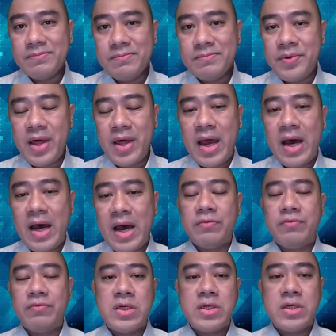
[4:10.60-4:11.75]
play out,
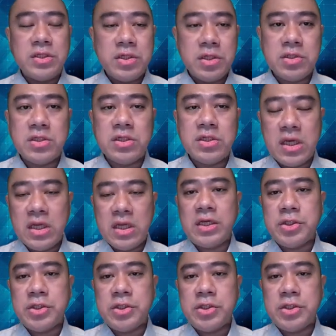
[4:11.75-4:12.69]
if we continue to see a